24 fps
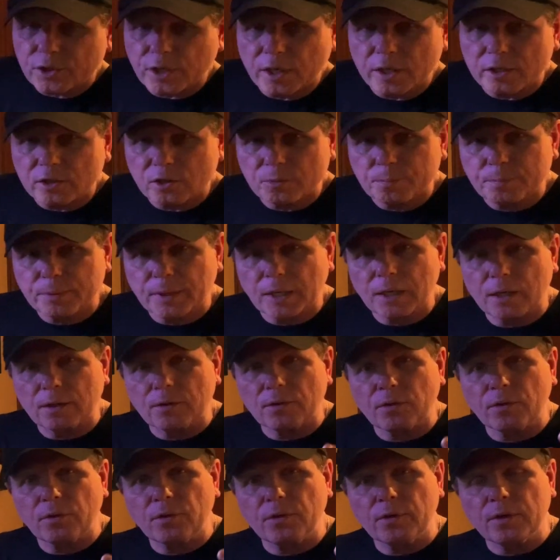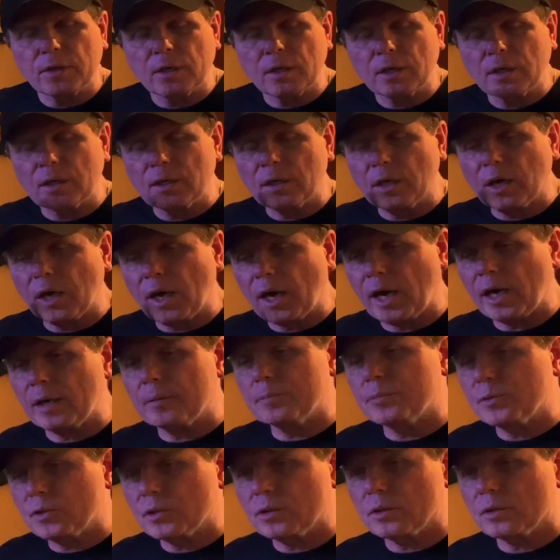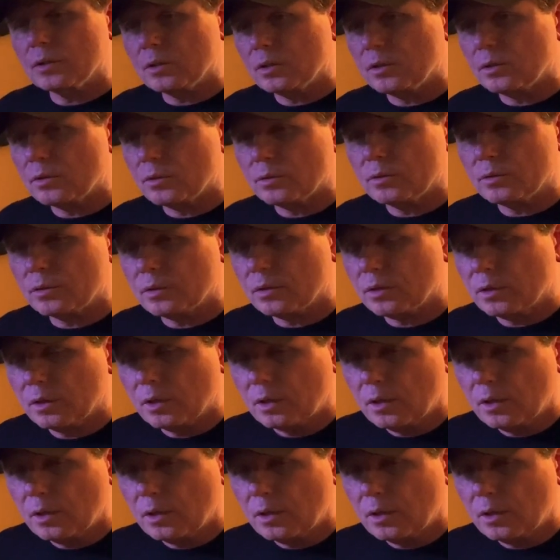has been the absolute